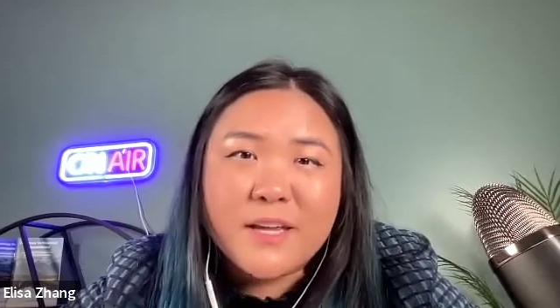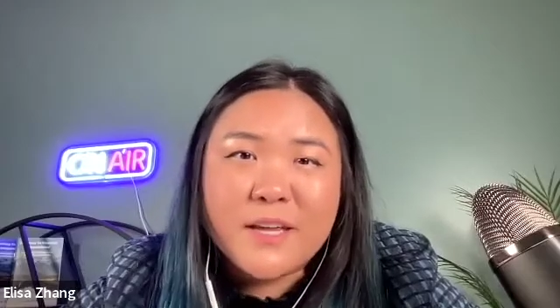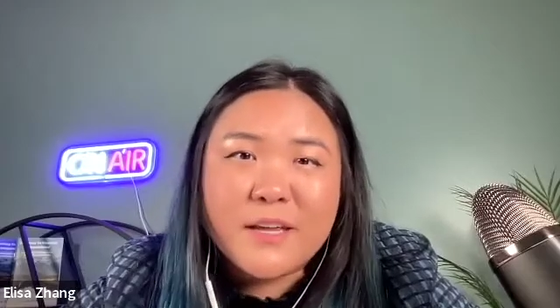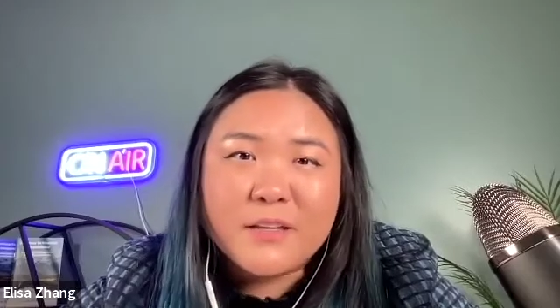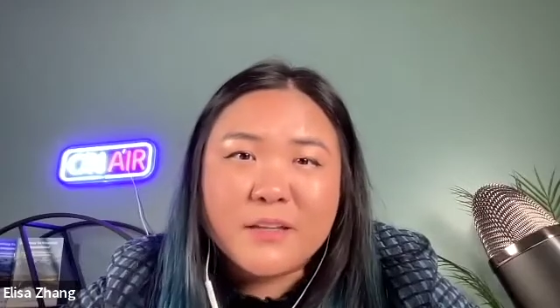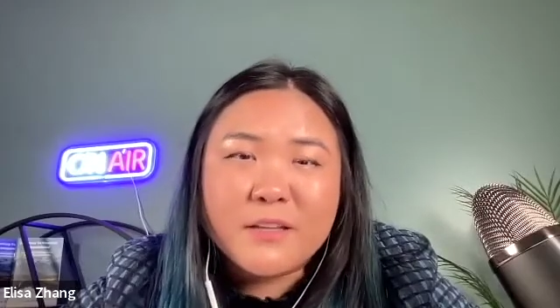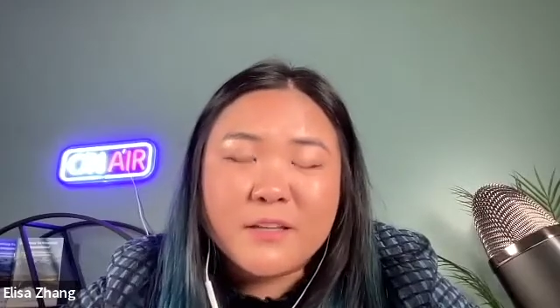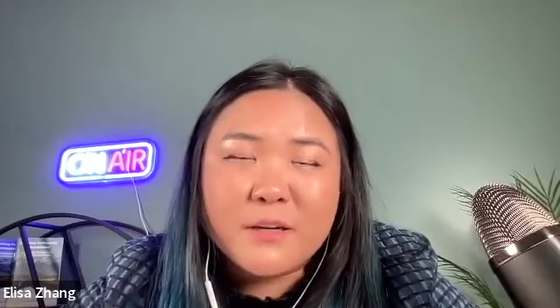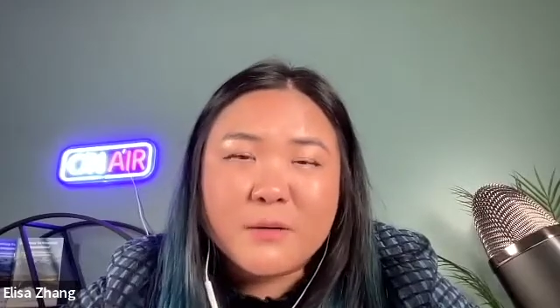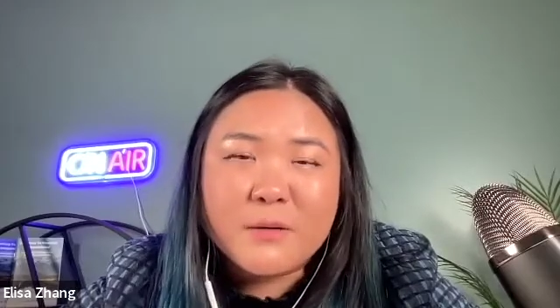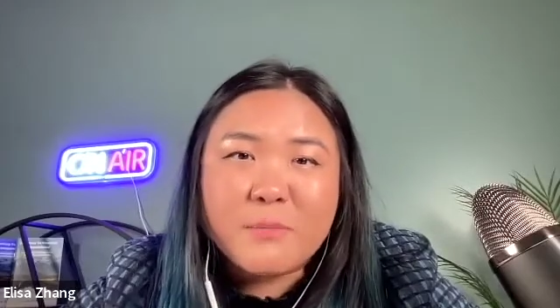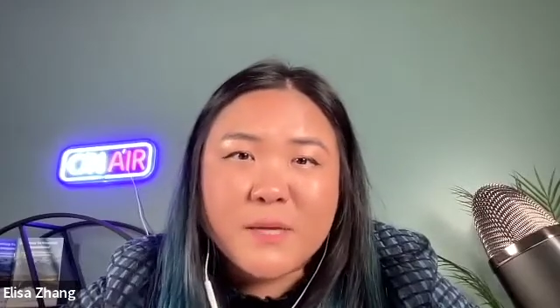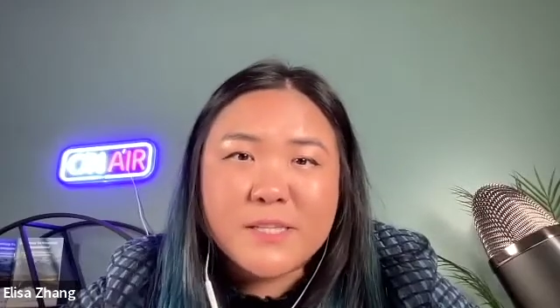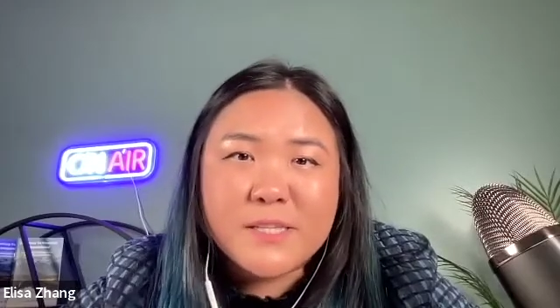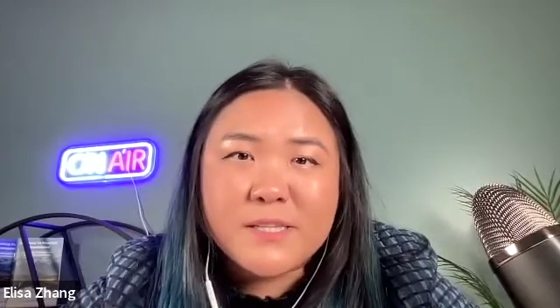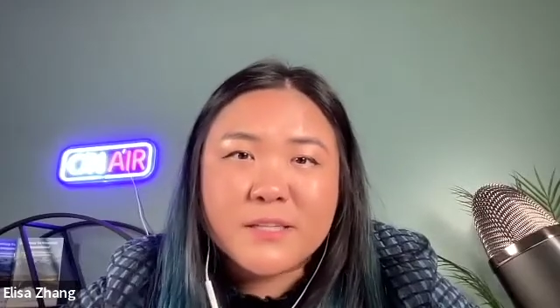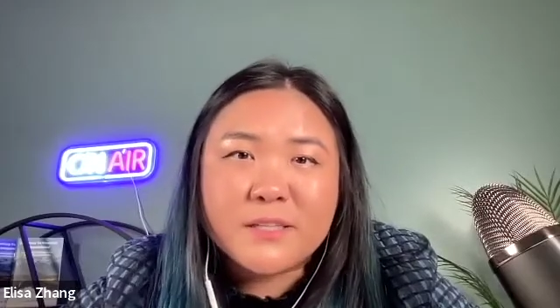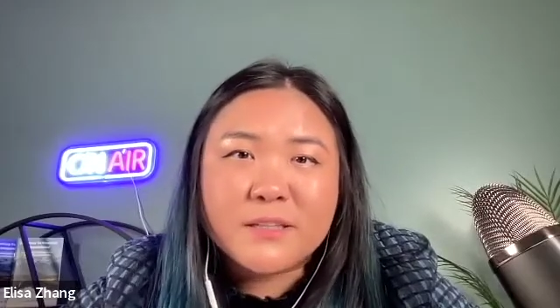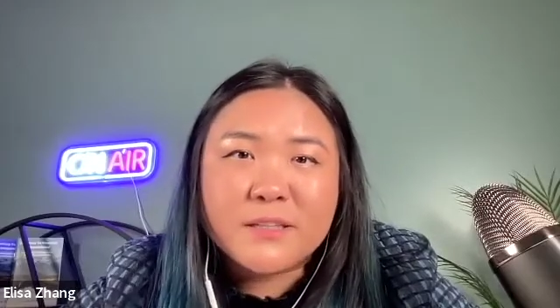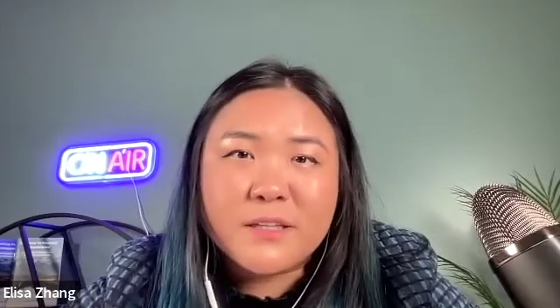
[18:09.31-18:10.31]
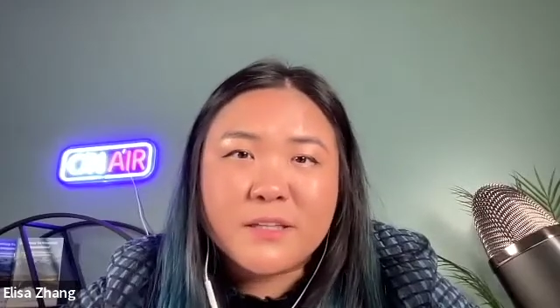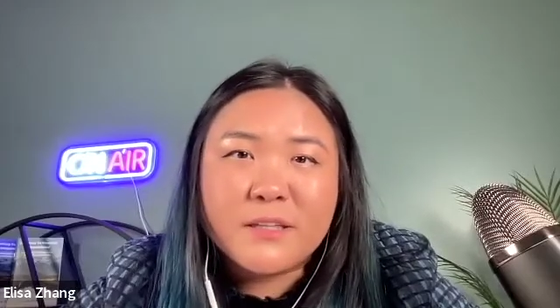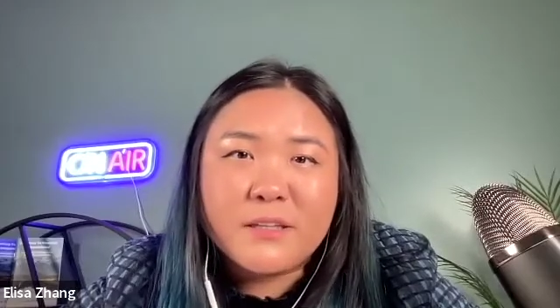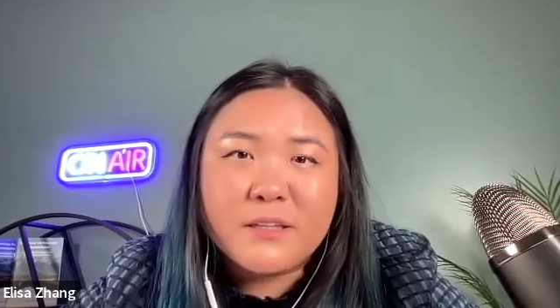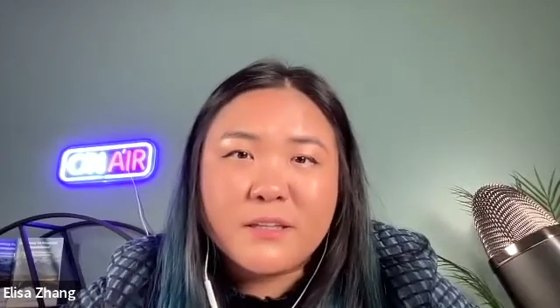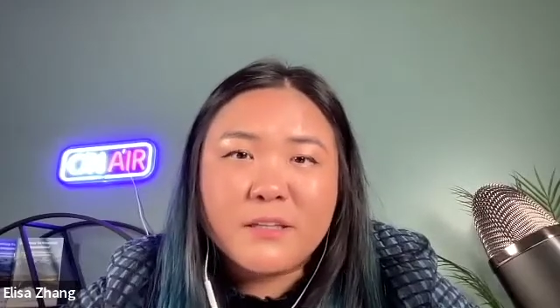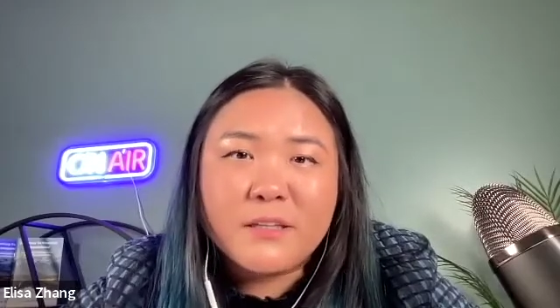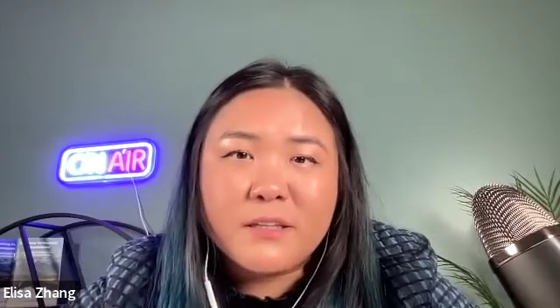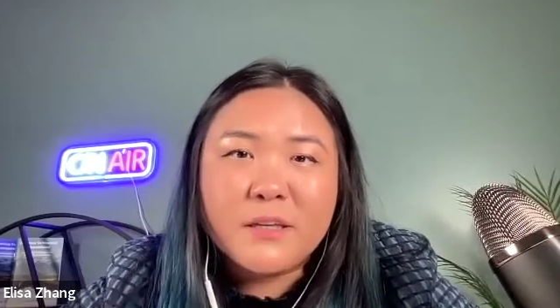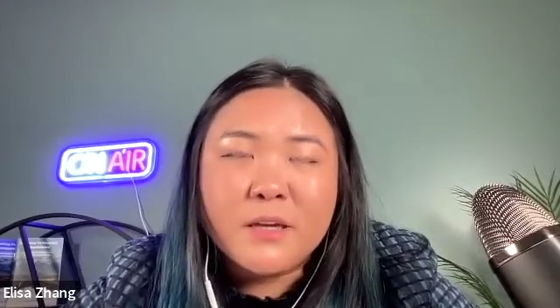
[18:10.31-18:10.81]
and basically
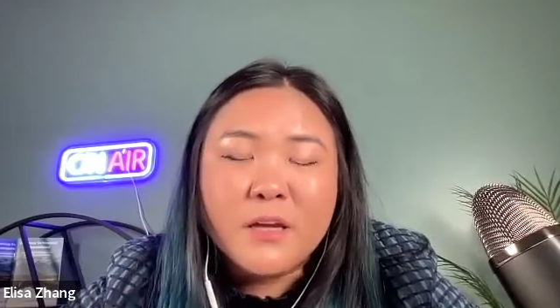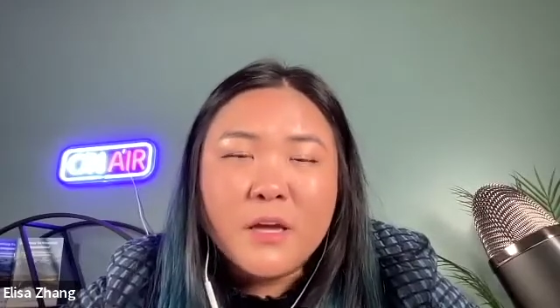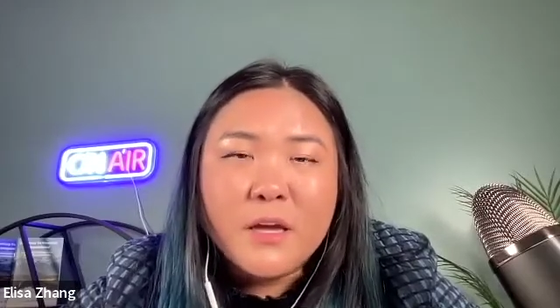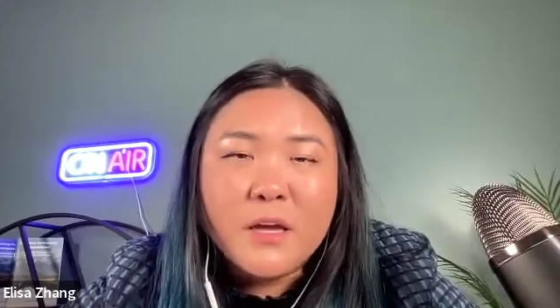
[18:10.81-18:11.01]
the